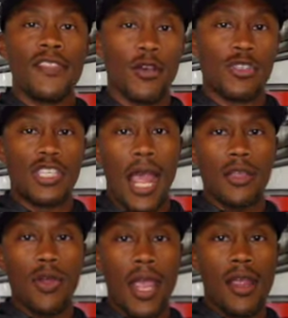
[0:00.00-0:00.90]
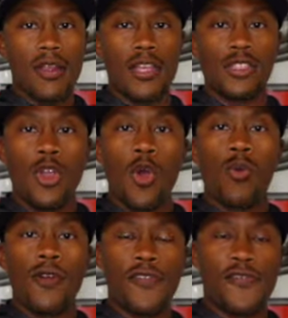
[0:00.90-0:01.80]
those shallow areas
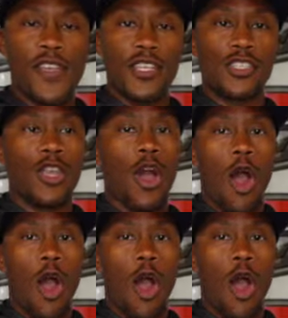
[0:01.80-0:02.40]
where fish